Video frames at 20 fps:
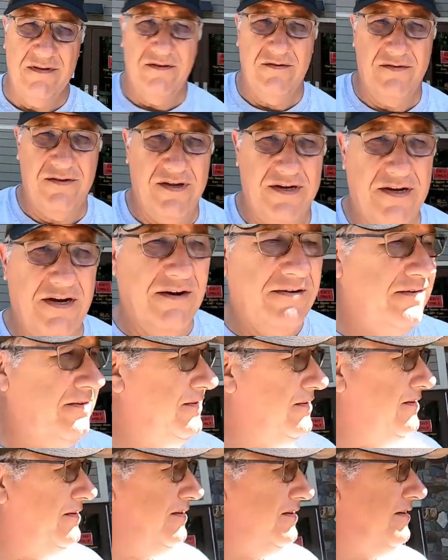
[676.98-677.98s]
little thing there.
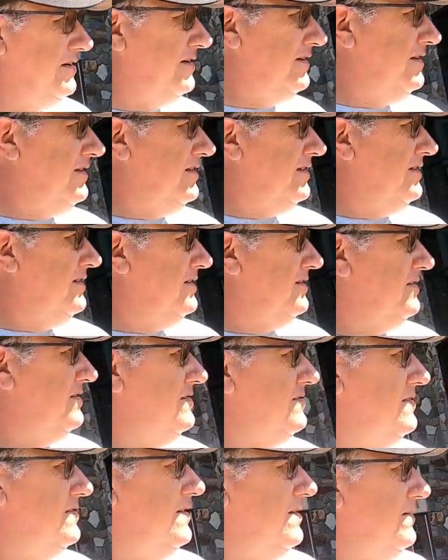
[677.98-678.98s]

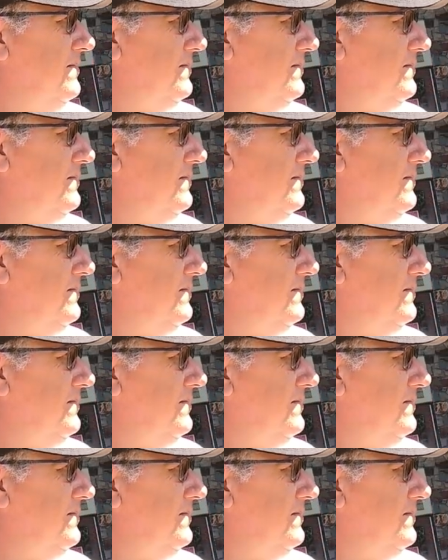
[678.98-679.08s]
So,